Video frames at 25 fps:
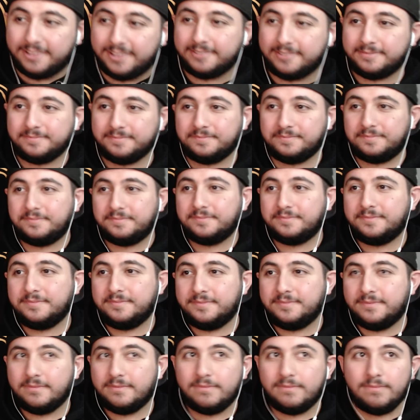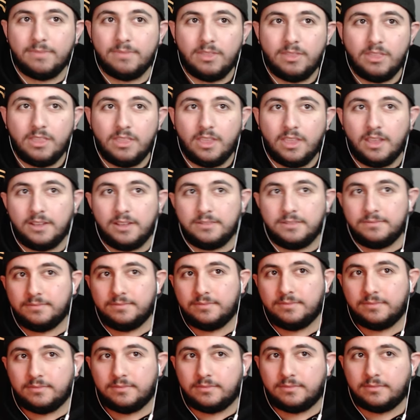My coronation is in 10 minutes.
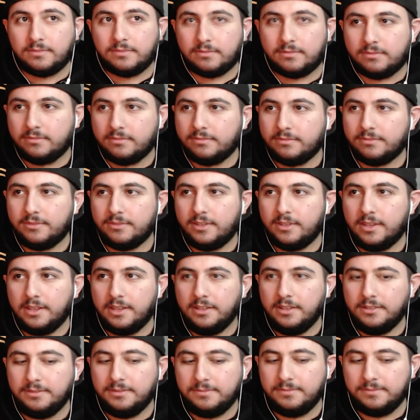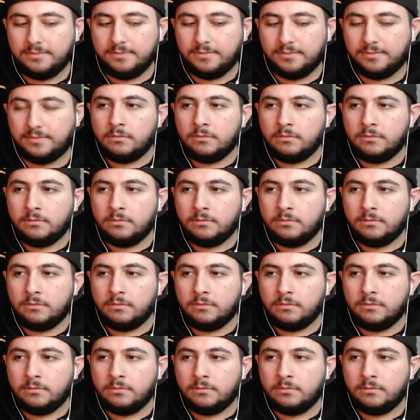Where's everyone else?